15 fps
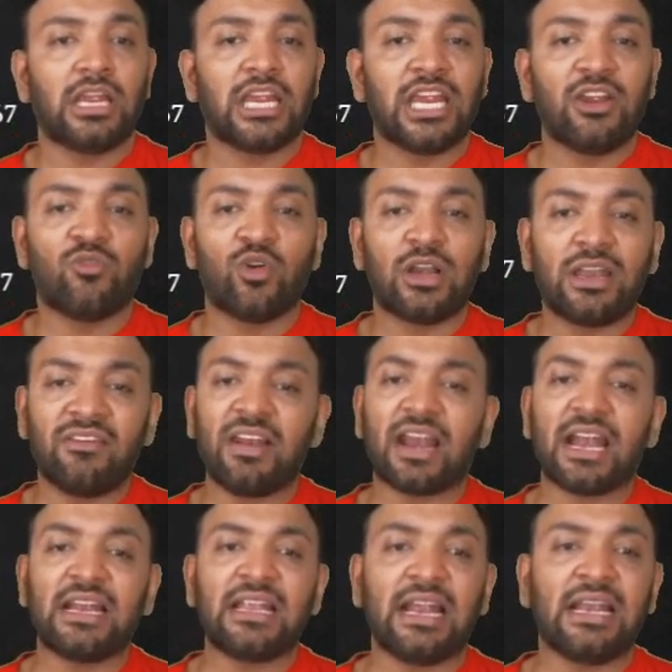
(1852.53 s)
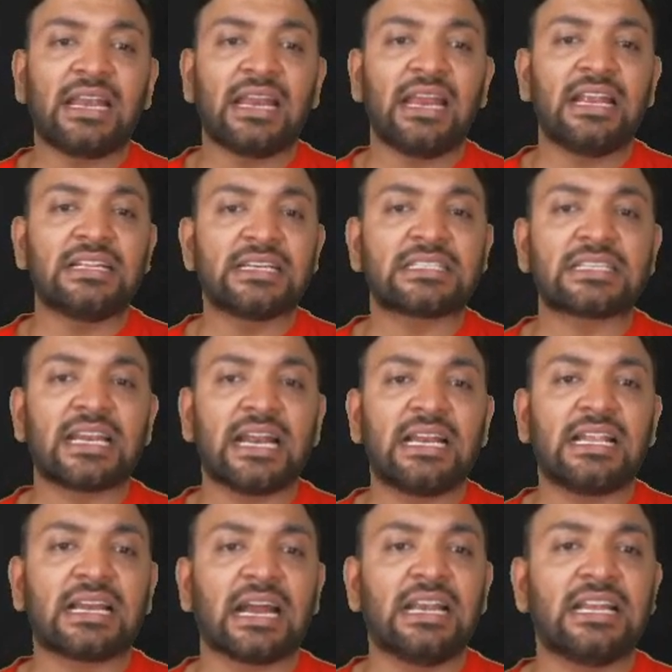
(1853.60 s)
He won't even write the entry, he'll just write
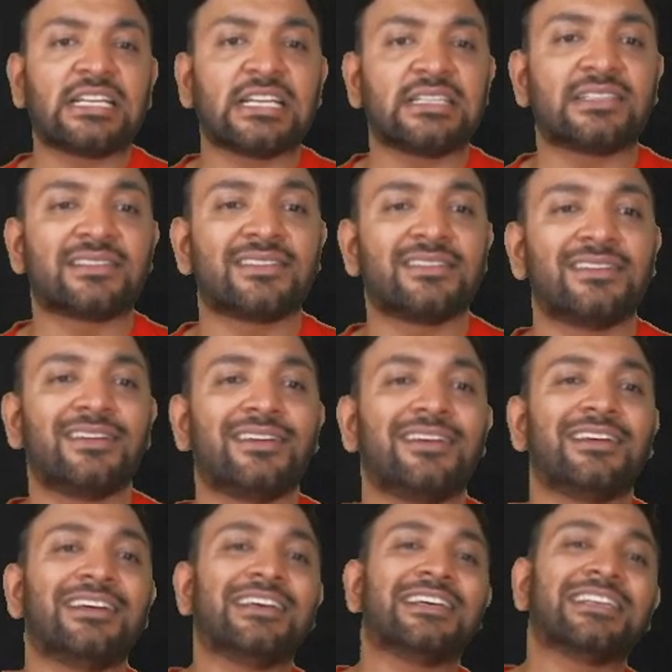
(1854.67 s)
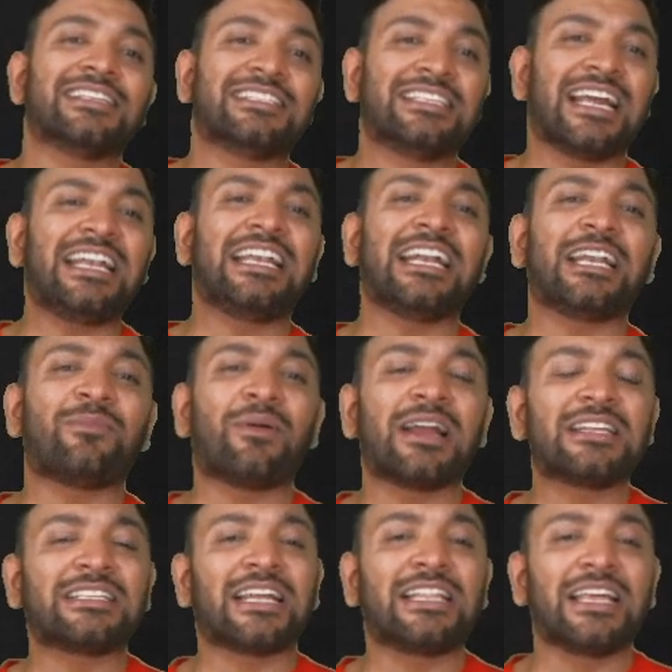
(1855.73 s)
the conditions. That
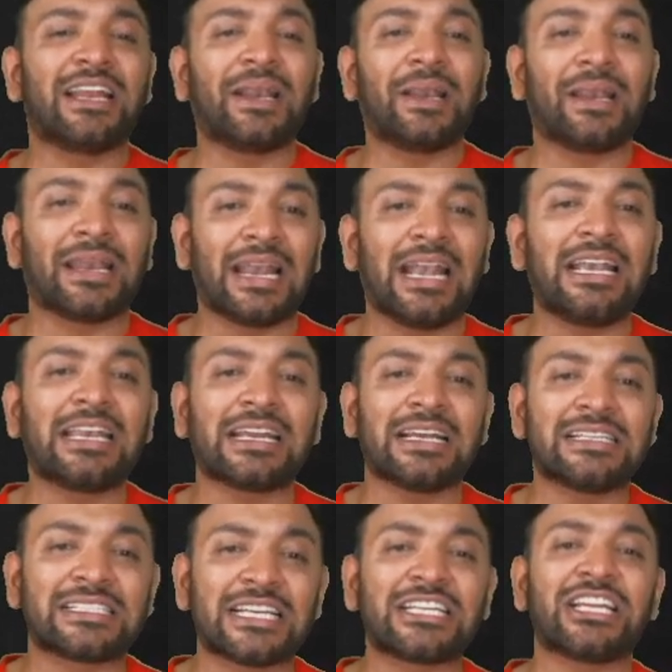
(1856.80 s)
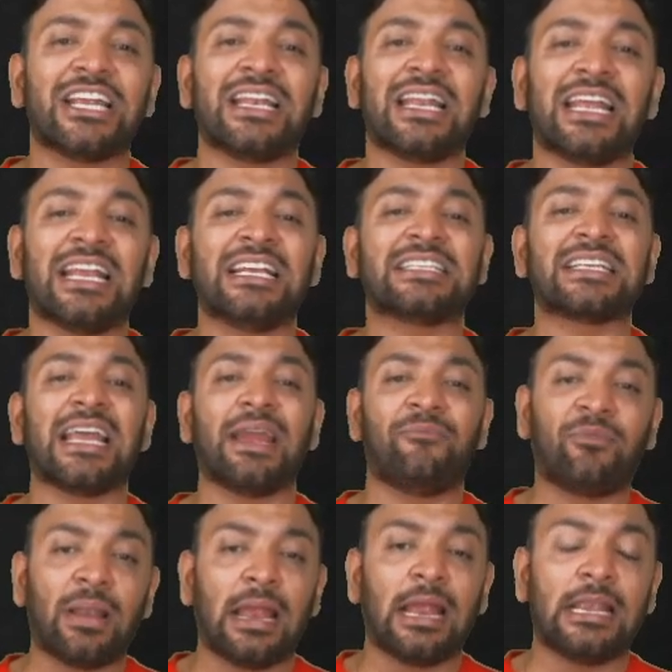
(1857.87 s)
determines that the rent concession is
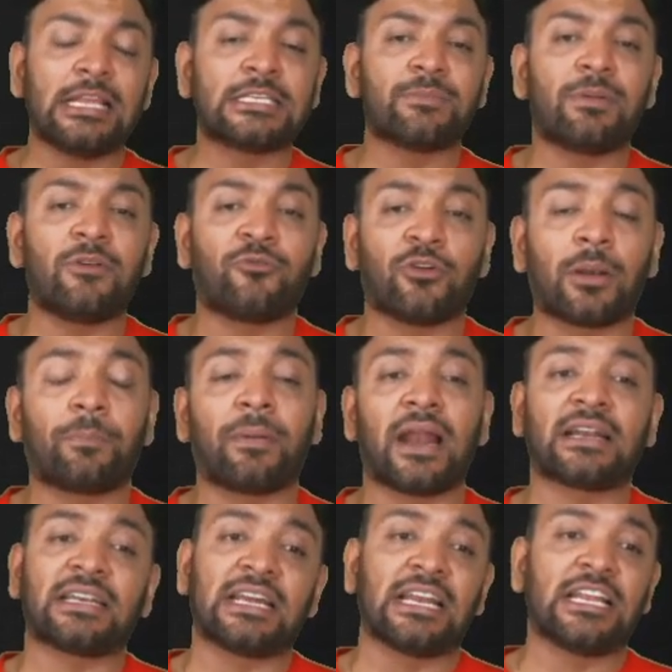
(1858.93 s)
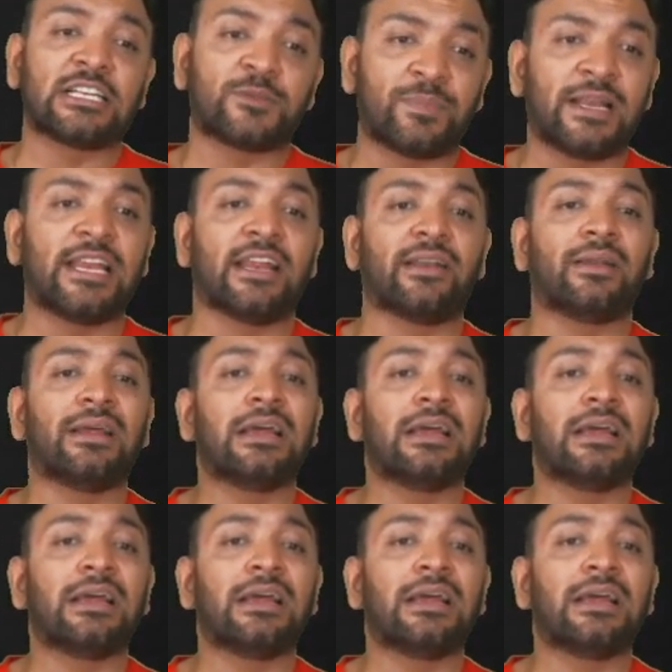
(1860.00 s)
eligible for practical expedient.